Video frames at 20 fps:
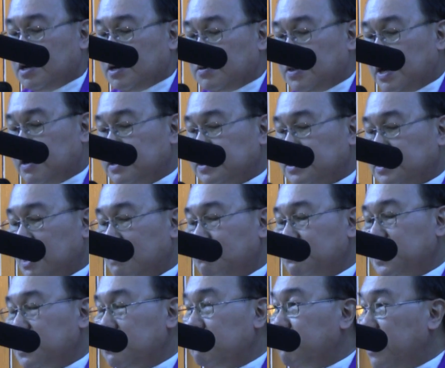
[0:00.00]
There is
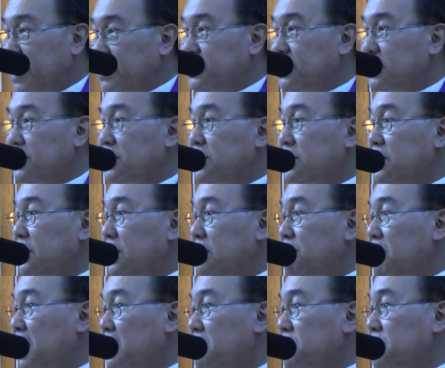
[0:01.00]
something magical
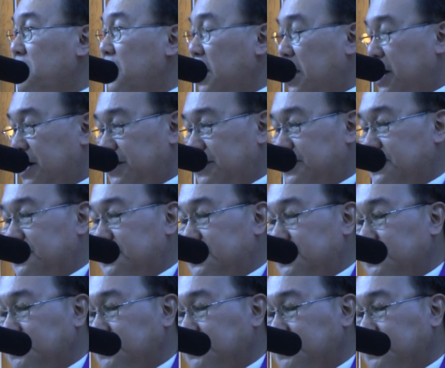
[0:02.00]
about light,